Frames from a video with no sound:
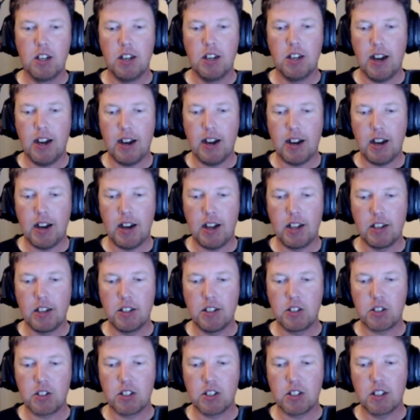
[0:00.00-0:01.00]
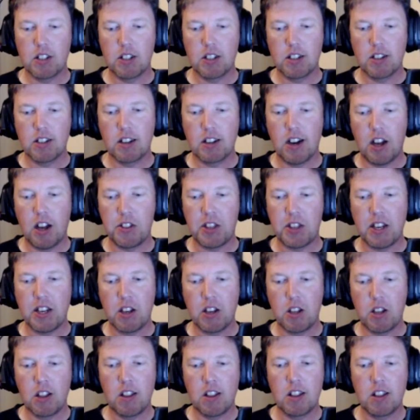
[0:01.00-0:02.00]
And I
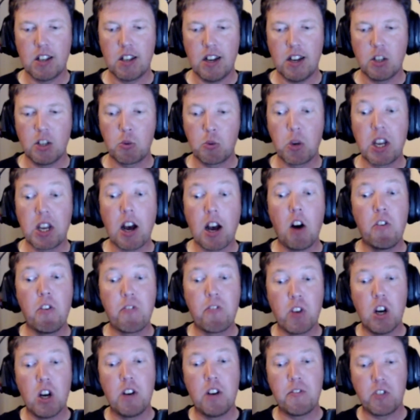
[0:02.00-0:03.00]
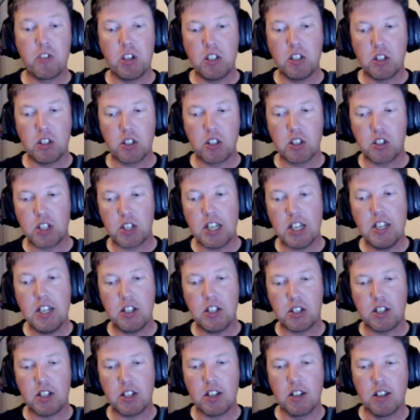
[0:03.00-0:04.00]
think that as we go further into the
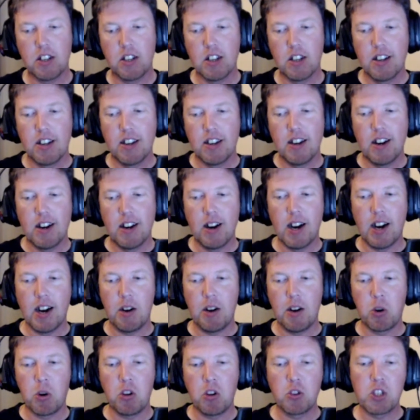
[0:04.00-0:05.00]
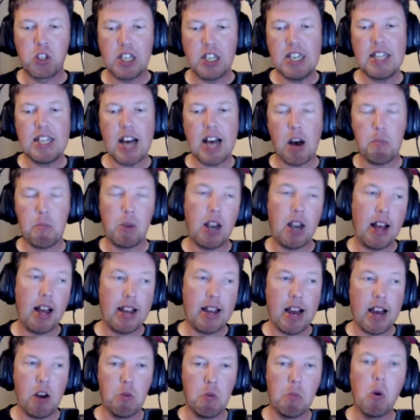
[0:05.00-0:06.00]
season, we'll see that
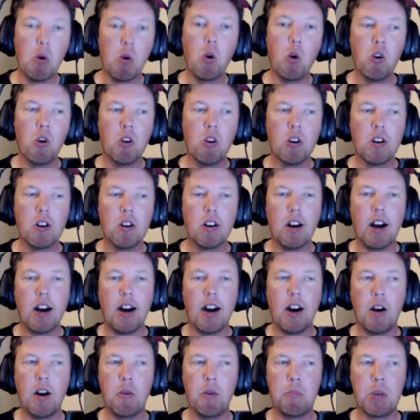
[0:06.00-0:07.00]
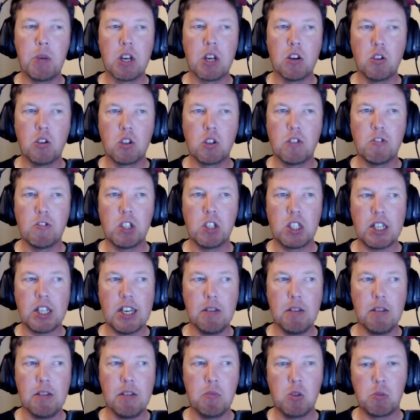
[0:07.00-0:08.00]
play out more because other
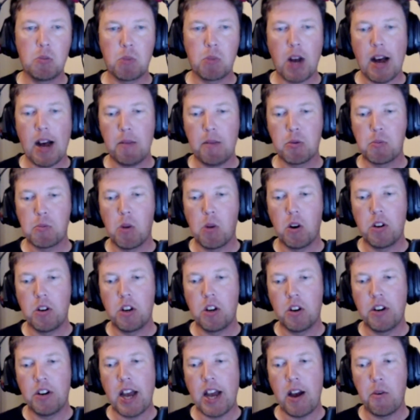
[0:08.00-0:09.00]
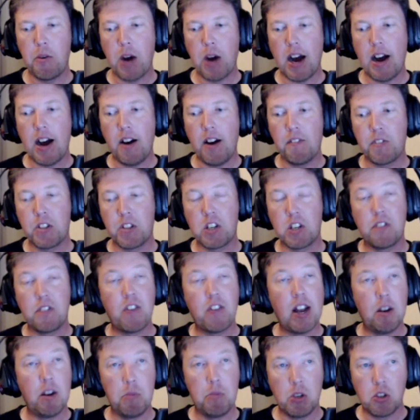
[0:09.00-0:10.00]
teams perhaps might not now have the
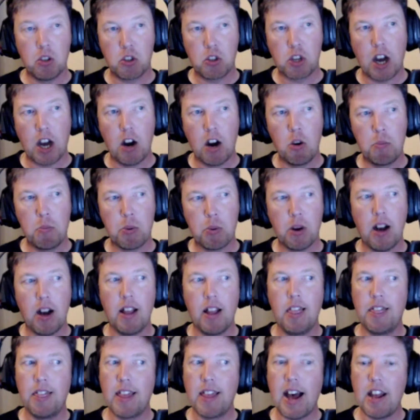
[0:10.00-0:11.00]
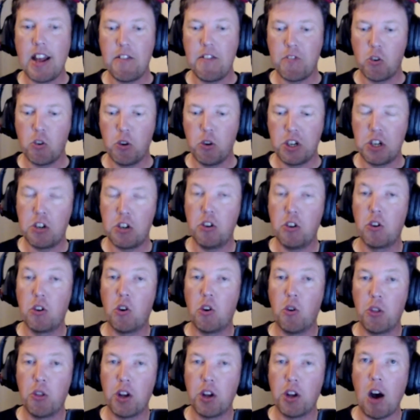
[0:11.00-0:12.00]
development scope and they've already done
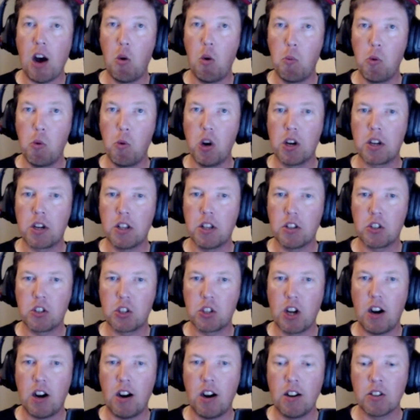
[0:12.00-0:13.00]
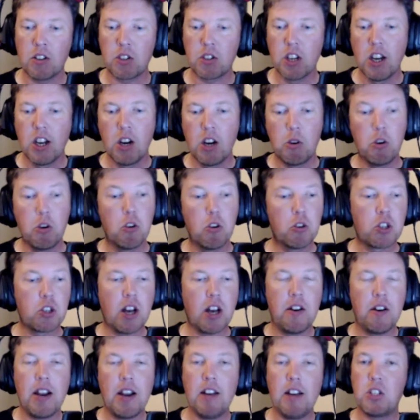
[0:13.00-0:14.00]
all the homework at the start. We're
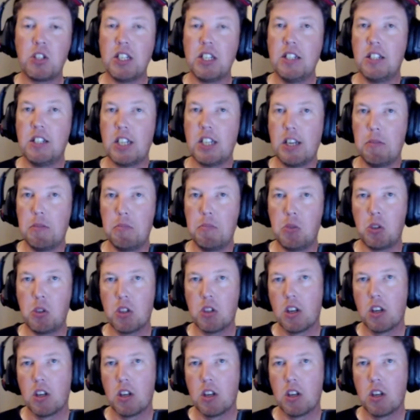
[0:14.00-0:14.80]
also now seeing teams